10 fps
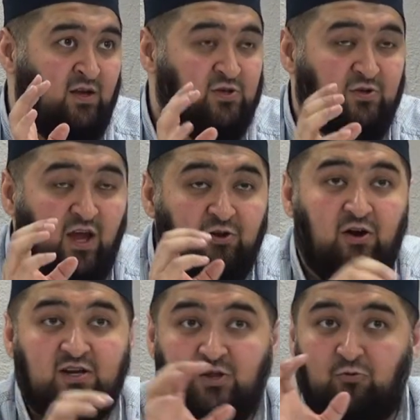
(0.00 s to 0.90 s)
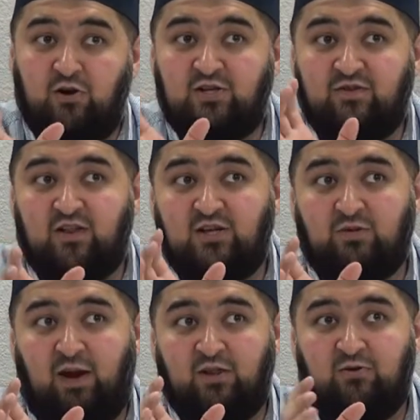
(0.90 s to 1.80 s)
So they are not the words of Allah
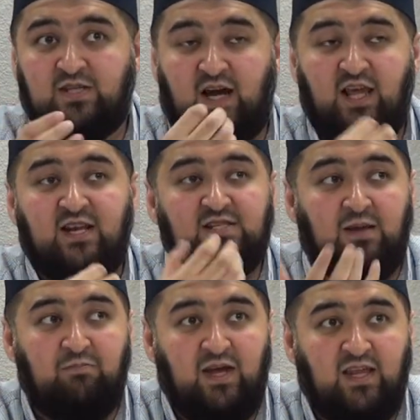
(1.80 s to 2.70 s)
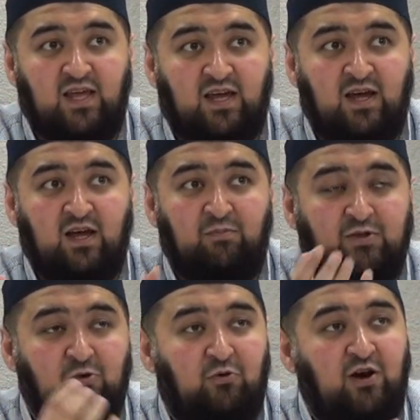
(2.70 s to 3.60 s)
subhanahu wa ta'ala, it is a meaning,
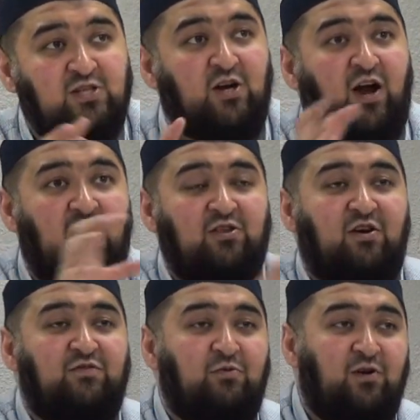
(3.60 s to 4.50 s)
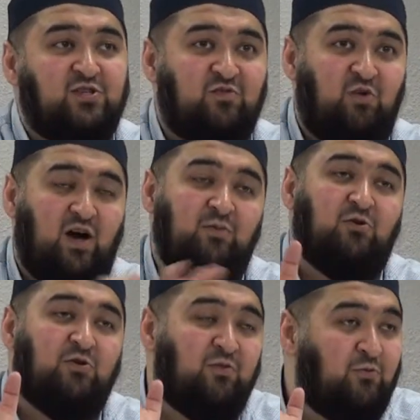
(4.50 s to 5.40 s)
but the words are either of the words of Muhammad
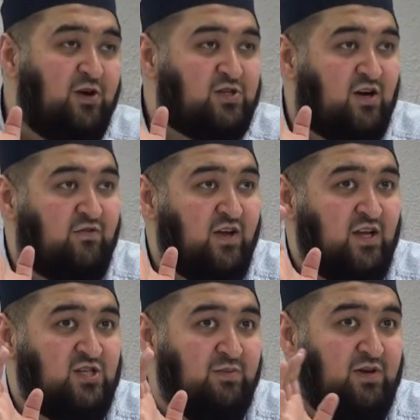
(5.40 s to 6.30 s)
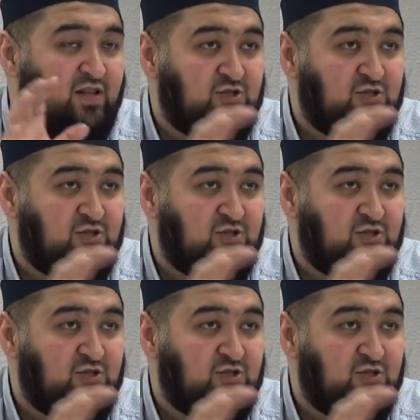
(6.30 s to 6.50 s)
or the words of Jibreel.